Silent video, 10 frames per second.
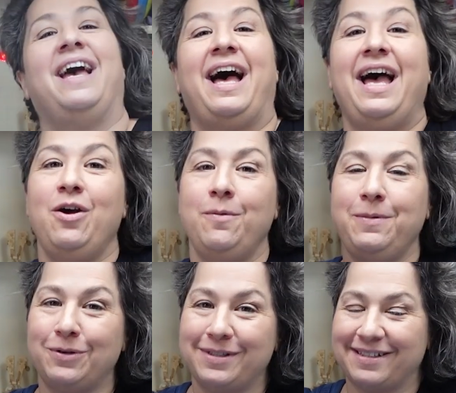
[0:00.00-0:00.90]
I hope
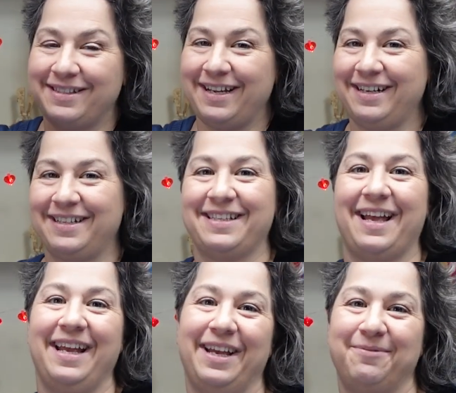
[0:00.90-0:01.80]
you're as excited as
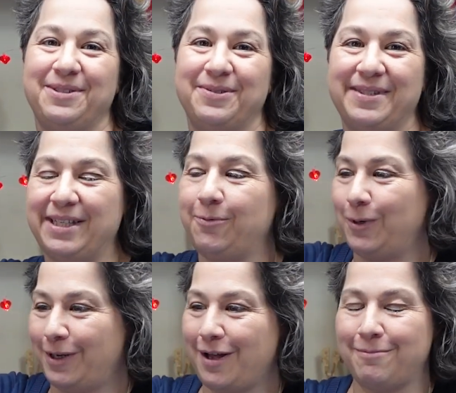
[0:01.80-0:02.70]
I am to see
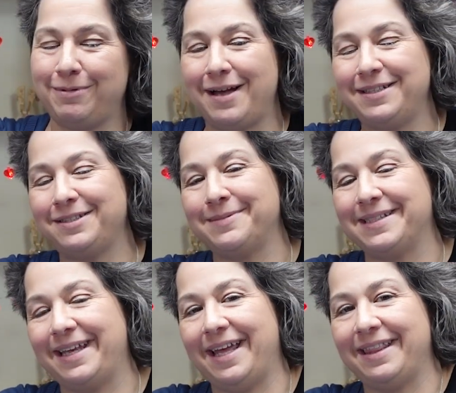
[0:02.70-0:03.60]
Woodcut Blossoms.
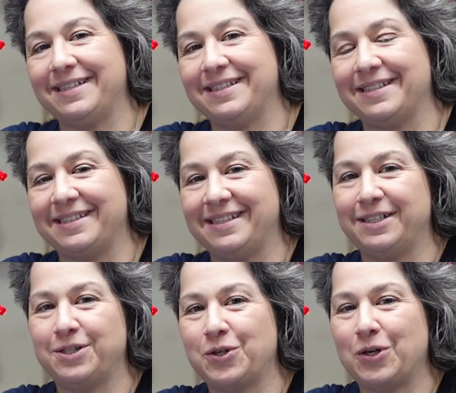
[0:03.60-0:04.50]
Again, this is a
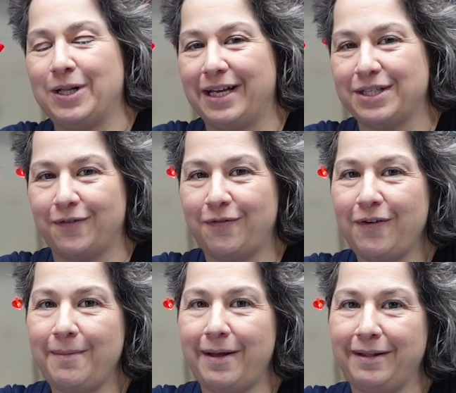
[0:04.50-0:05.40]
signature collection
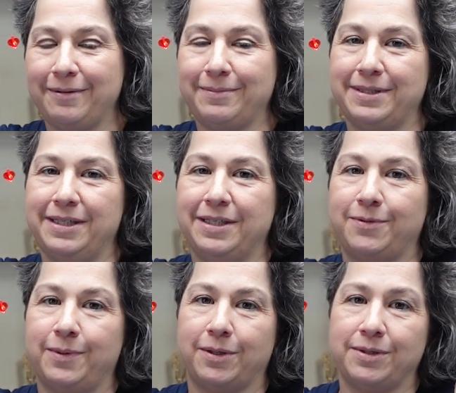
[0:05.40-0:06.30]
from Island
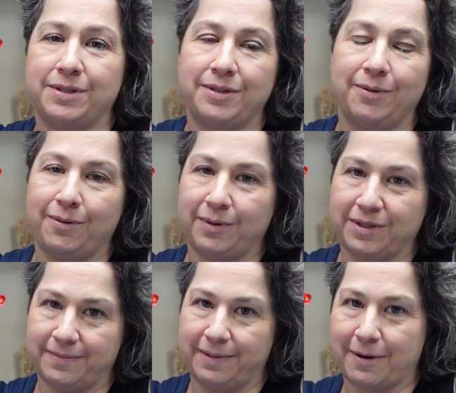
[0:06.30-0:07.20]
Boutiques. We are so
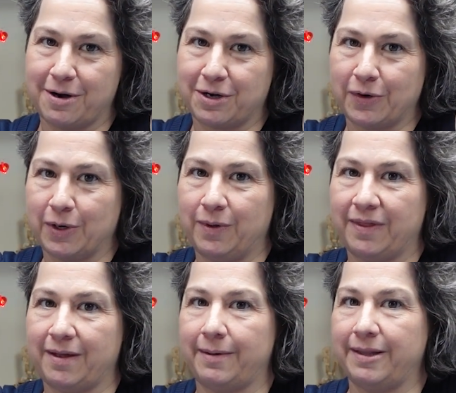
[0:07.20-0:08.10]
thrilled to be partnering with
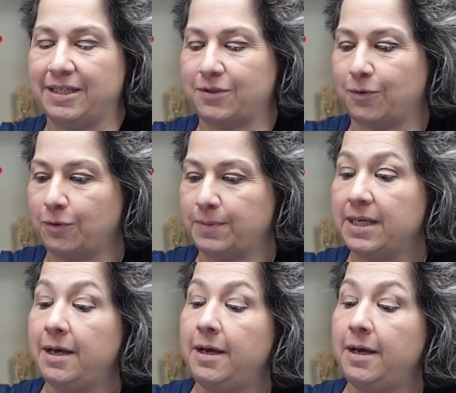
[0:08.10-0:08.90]
them on these groups.